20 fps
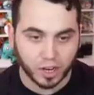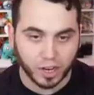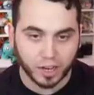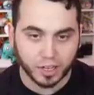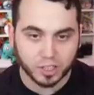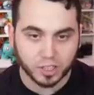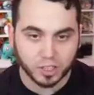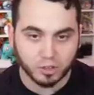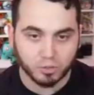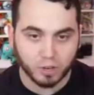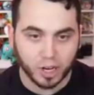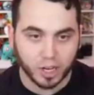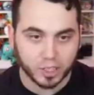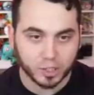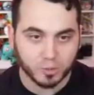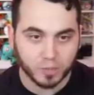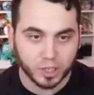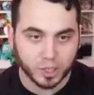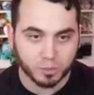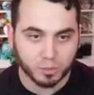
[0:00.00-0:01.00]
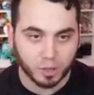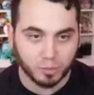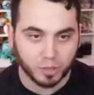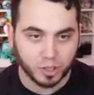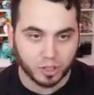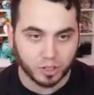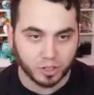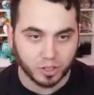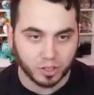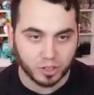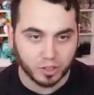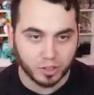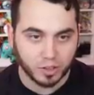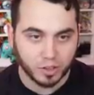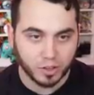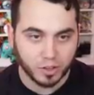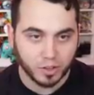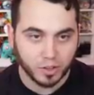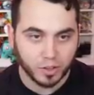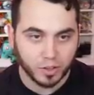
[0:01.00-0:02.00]
Actually, Rock Smash might be good.
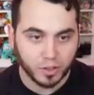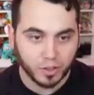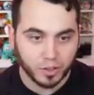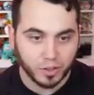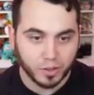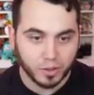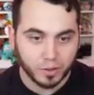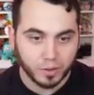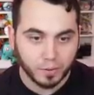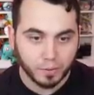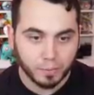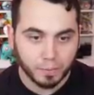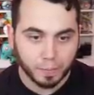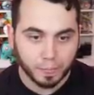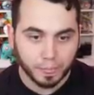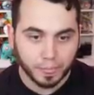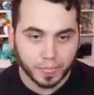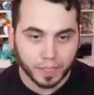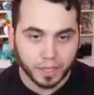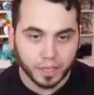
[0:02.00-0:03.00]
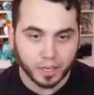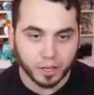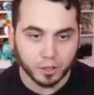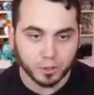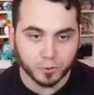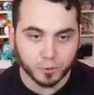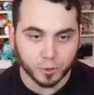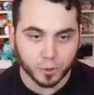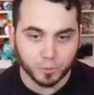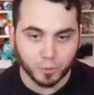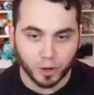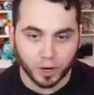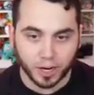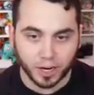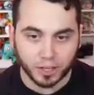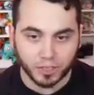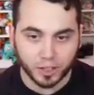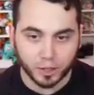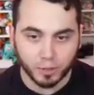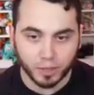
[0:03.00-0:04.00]
He goes for spark.
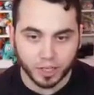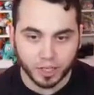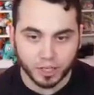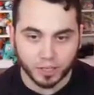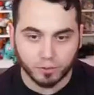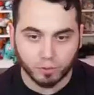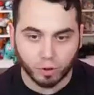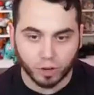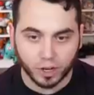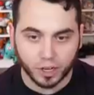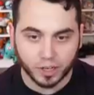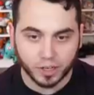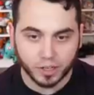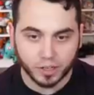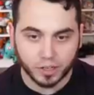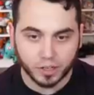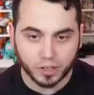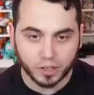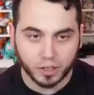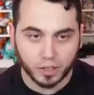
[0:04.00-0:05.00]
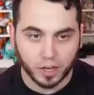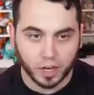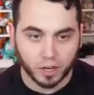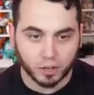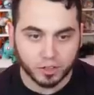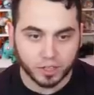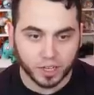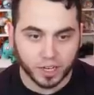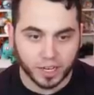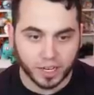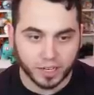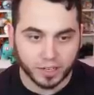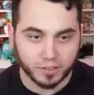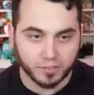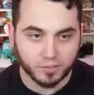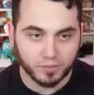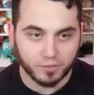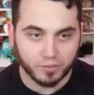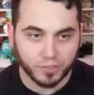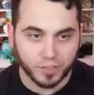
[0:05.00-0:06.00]
I think we can live one. Okay.
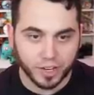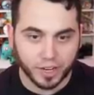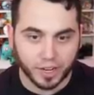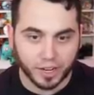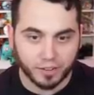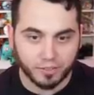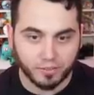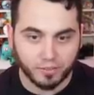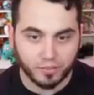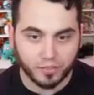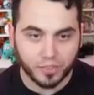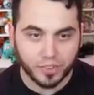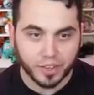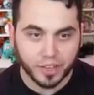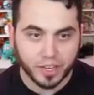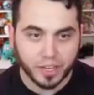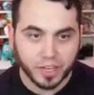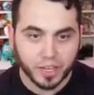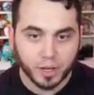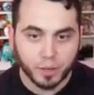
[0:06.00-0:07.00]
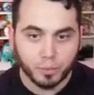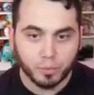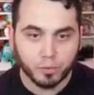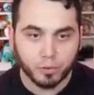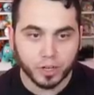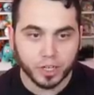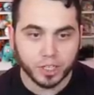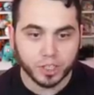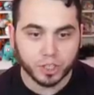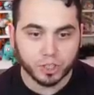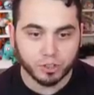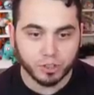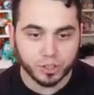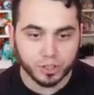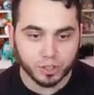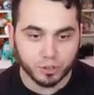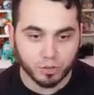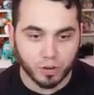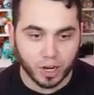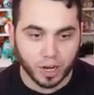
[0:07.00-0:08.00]
Yep pretty sure
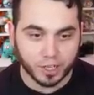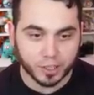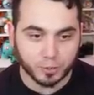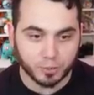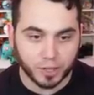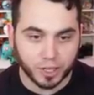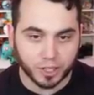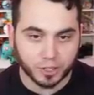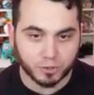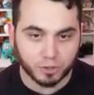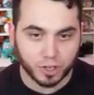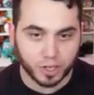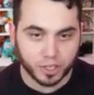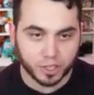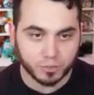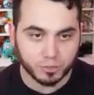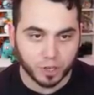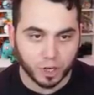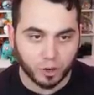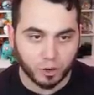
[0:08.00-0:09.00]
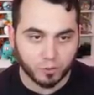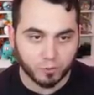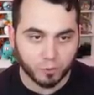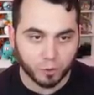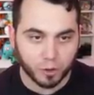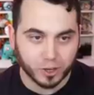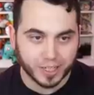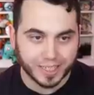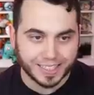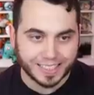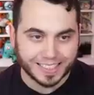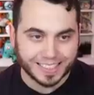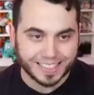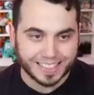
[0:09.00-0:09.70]
he's in rock smash range. I'm going for it.